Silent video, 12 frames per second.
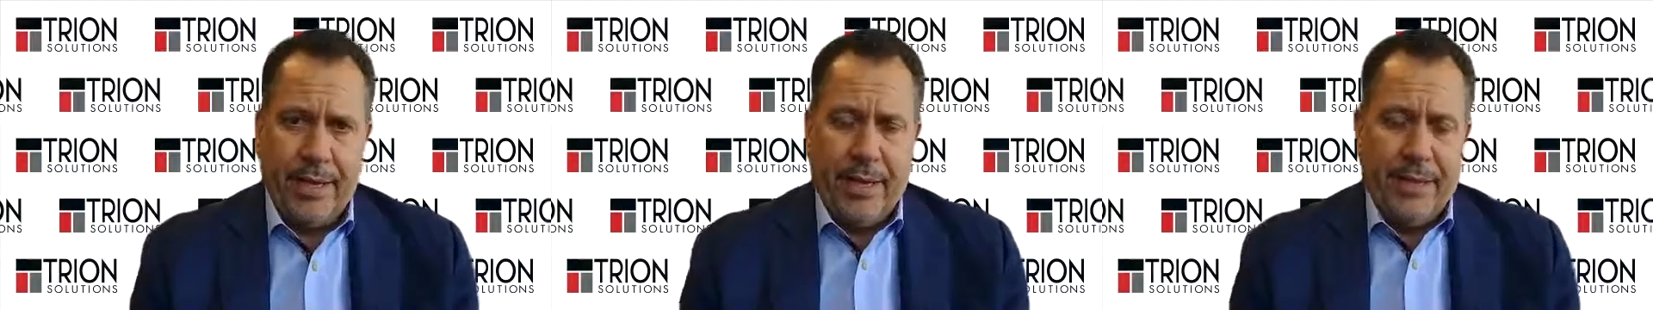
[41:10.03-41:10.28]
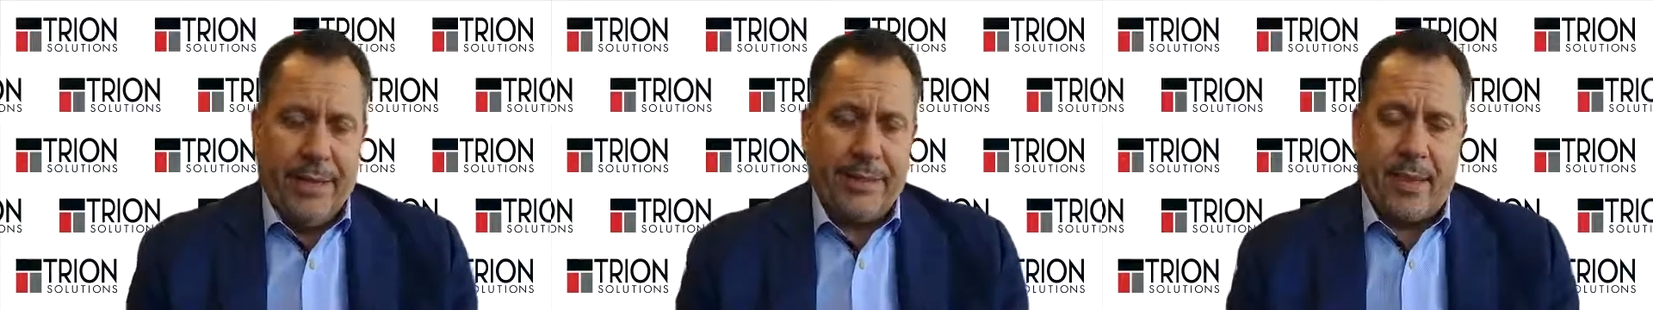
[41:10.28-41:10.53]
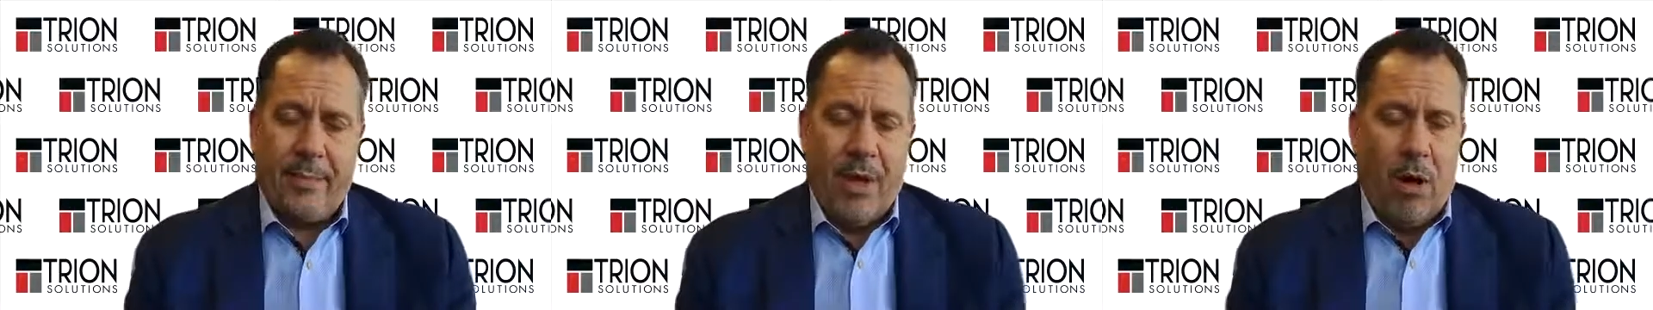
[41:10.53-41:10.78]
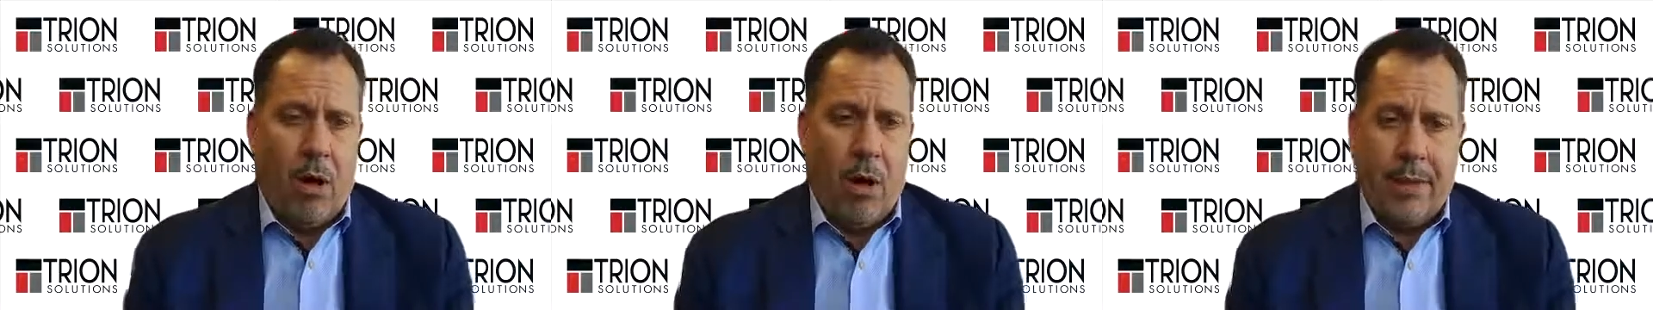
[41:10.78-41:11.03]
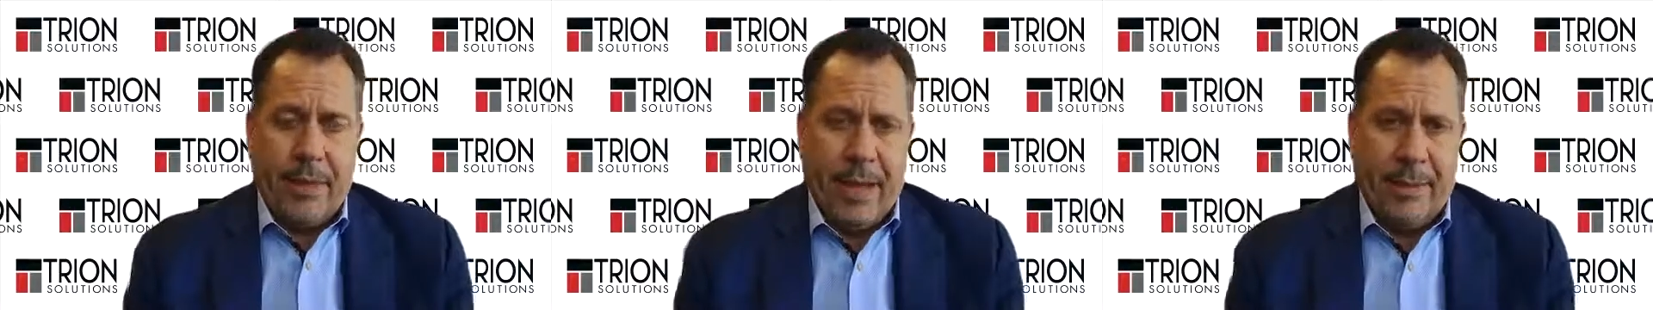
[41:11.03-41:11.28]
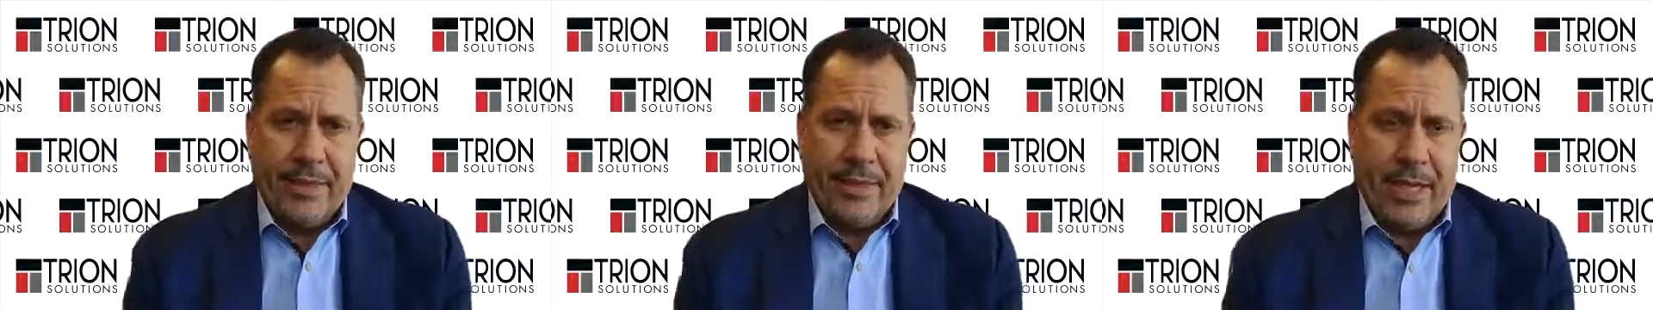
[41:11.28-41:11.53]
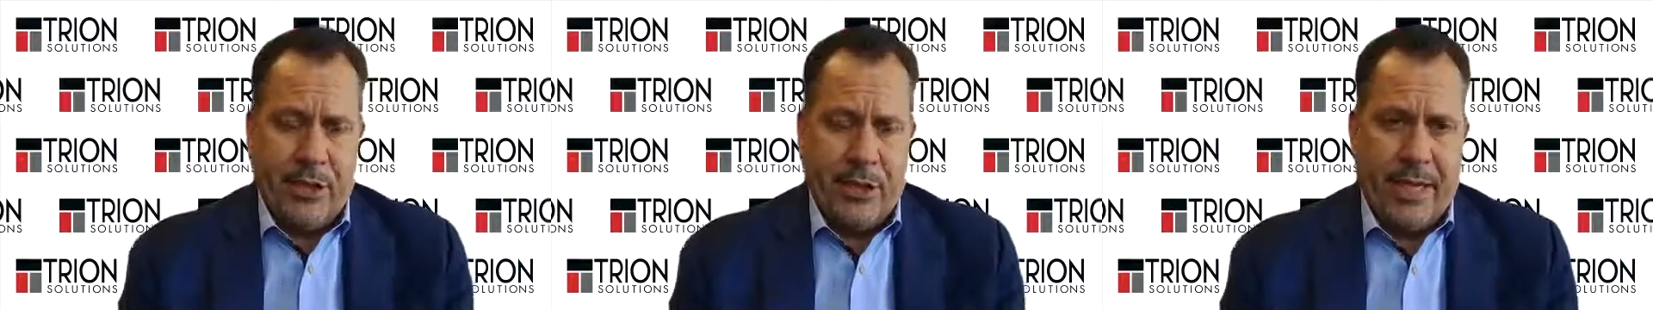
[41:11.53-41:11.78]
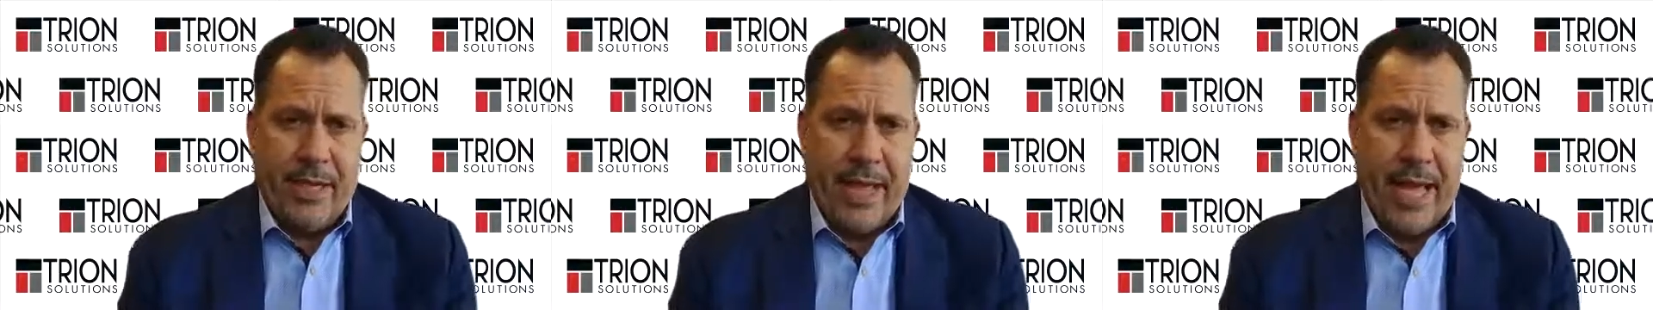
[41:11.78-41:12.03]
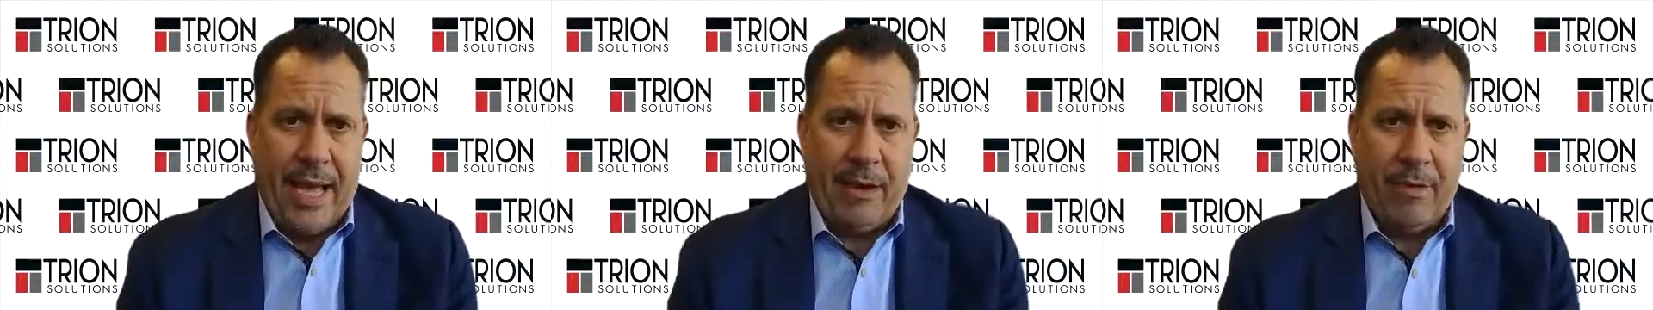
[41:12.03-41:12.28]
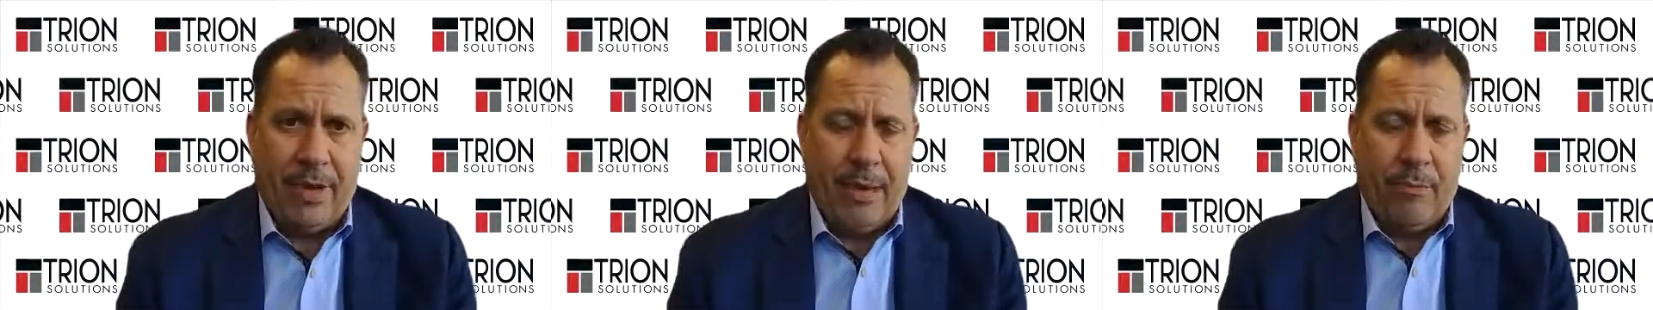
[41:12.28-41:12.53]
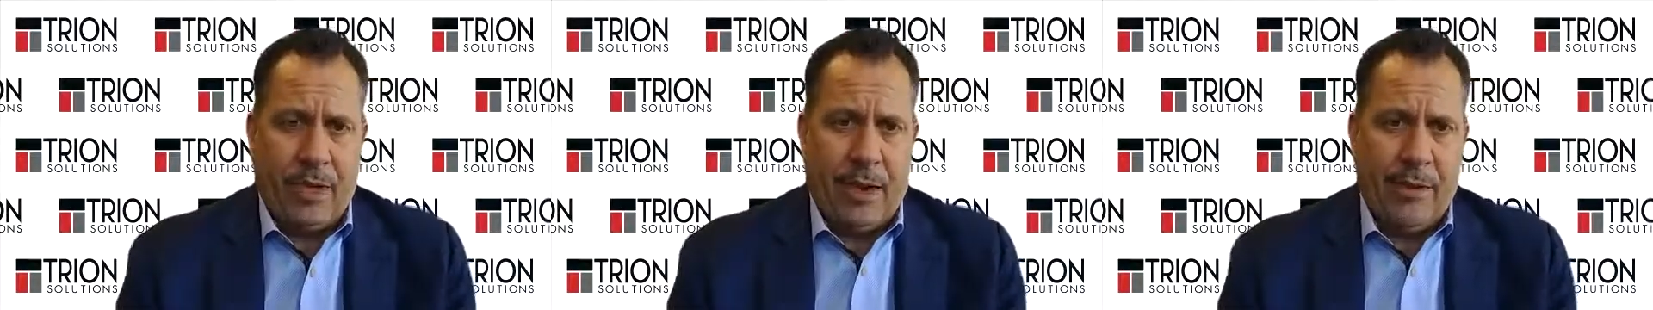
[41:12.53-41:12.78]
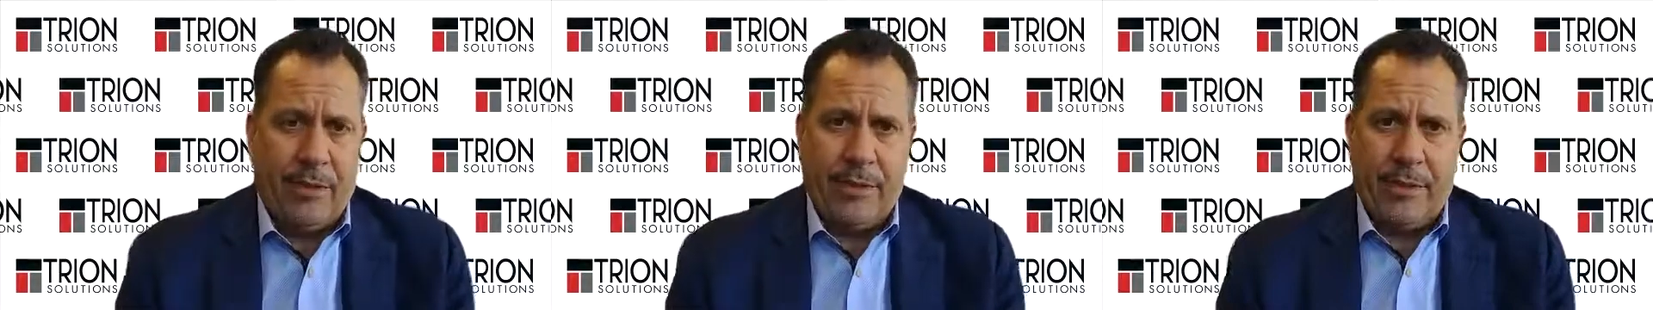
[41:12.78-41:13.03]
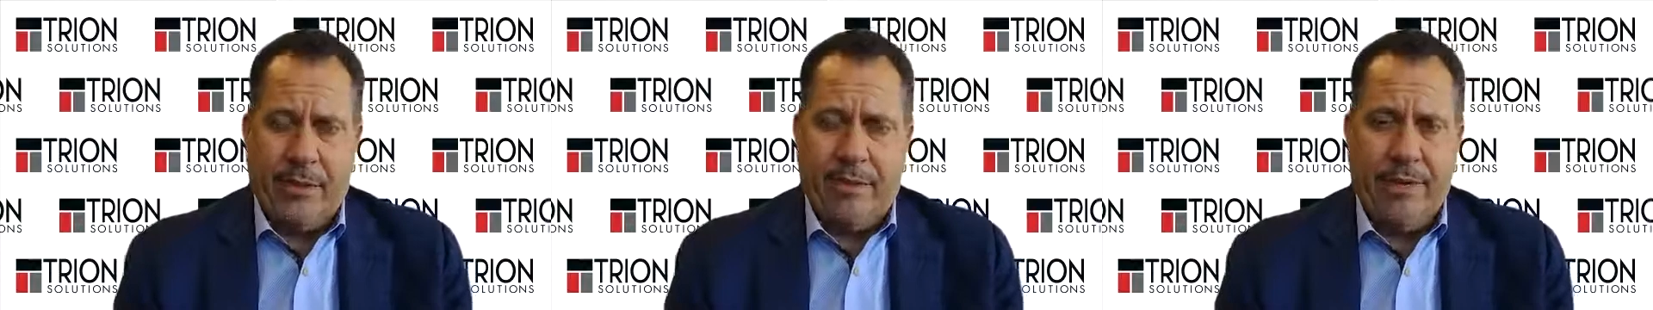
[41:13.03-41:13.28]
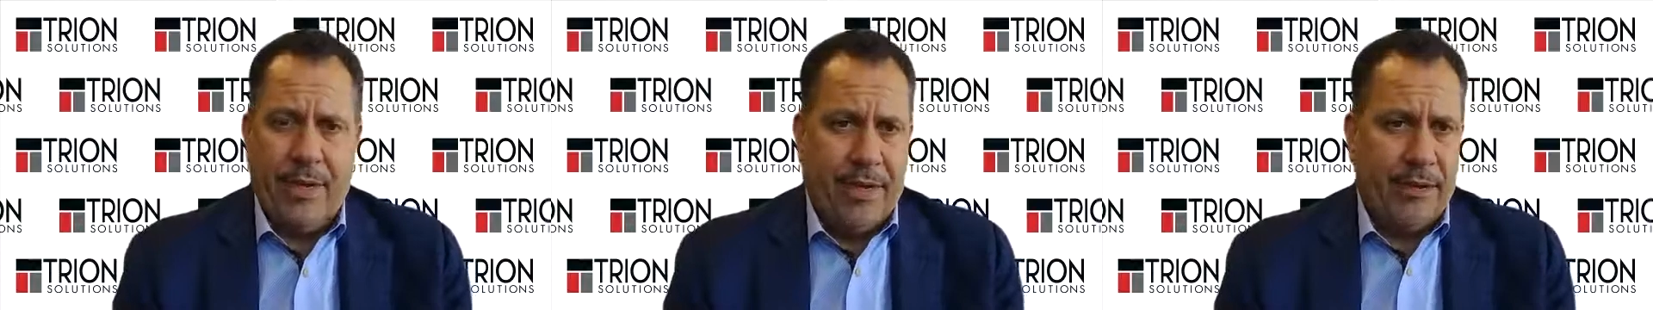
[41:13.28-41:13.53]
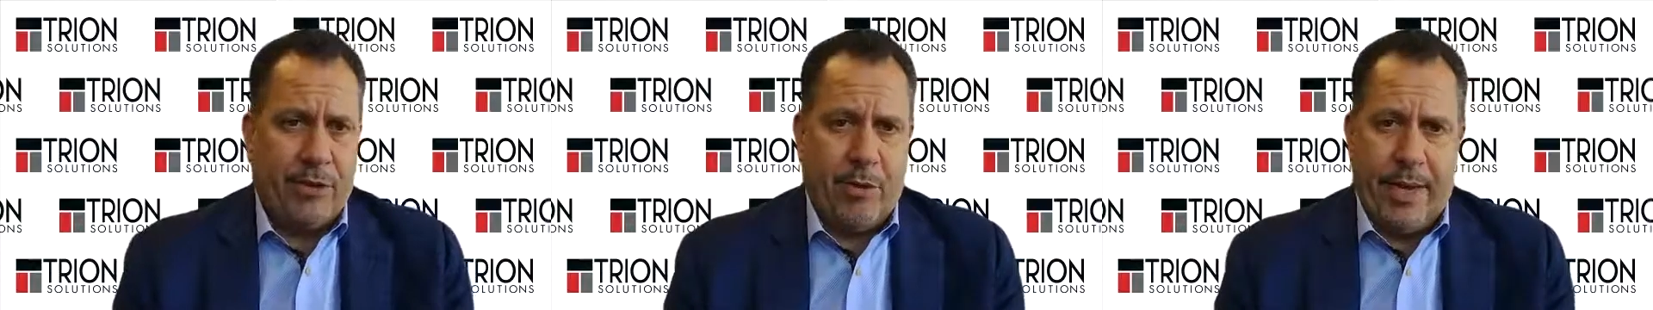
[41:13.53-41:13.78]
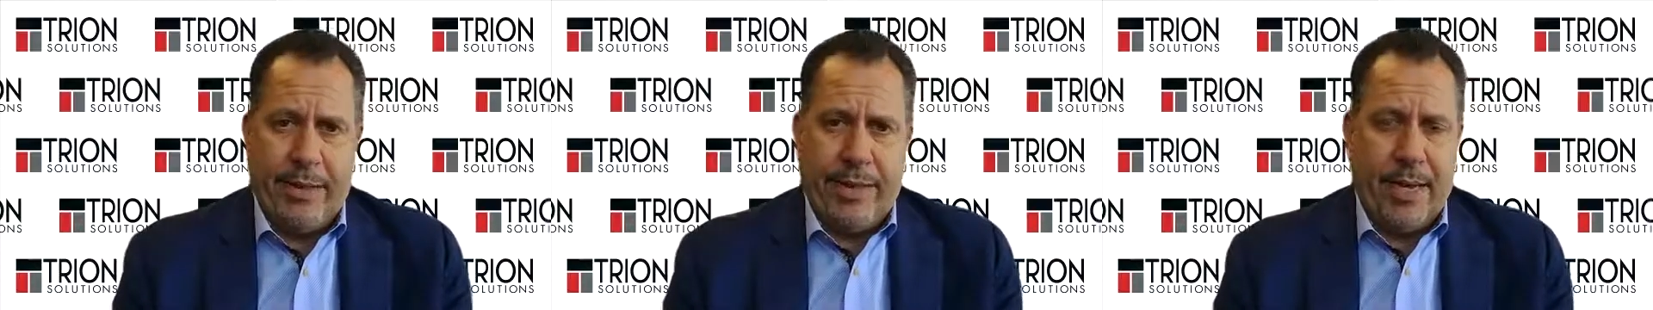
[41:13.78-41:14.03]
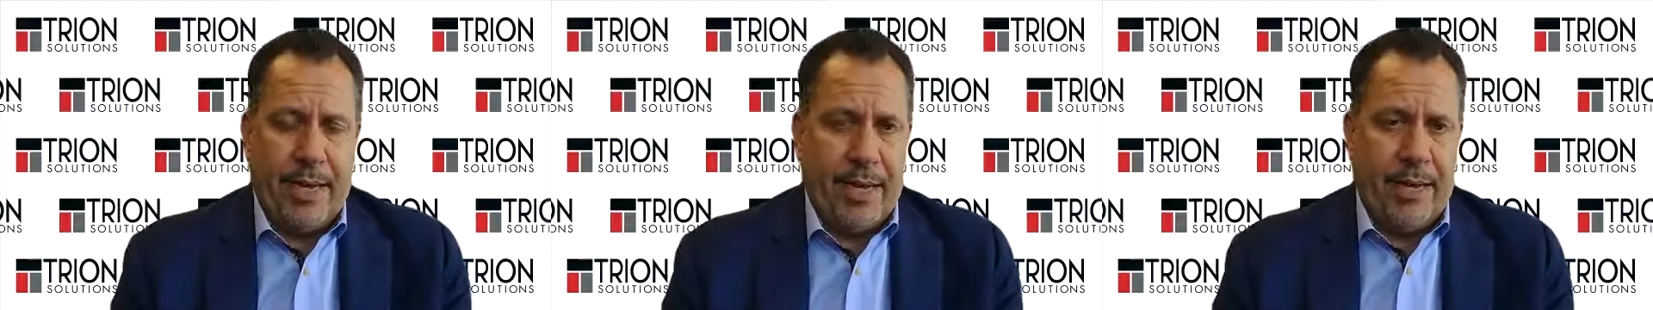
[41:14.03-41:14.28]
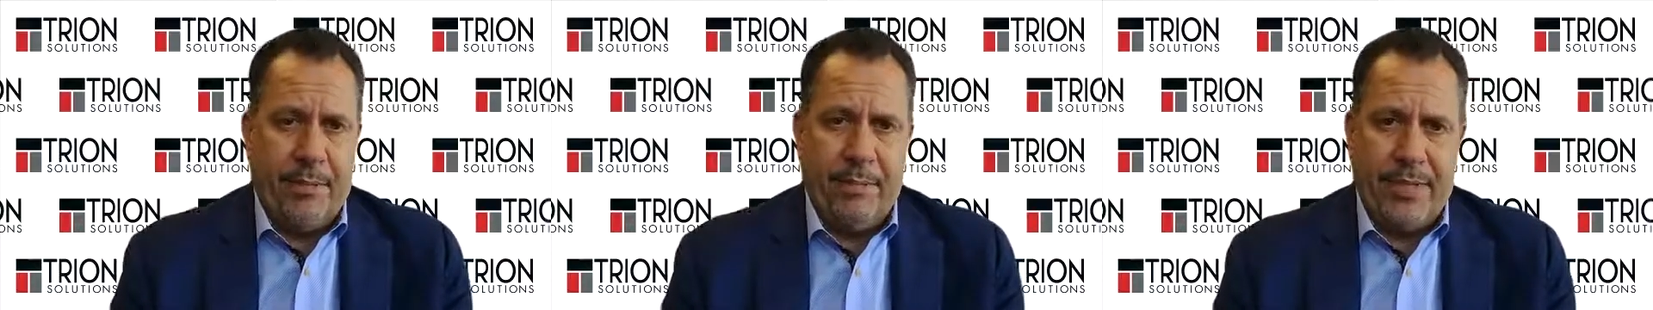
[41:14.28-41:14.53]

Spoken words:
that's going to be all compensation in the aggregate, regardless of straight time,